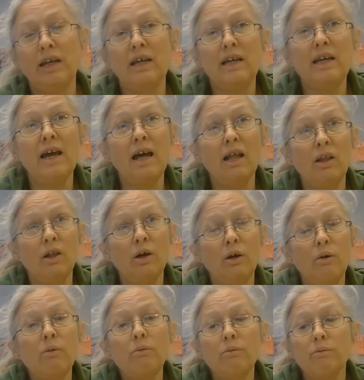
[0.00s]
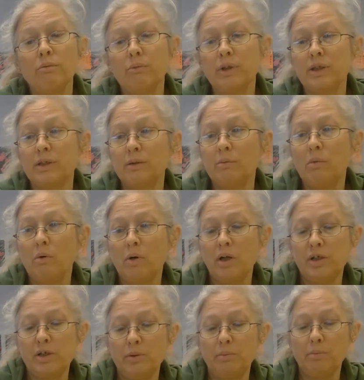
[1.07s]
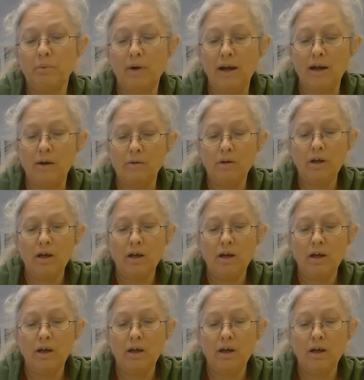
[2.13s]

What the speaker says: yellow with some orange and brown.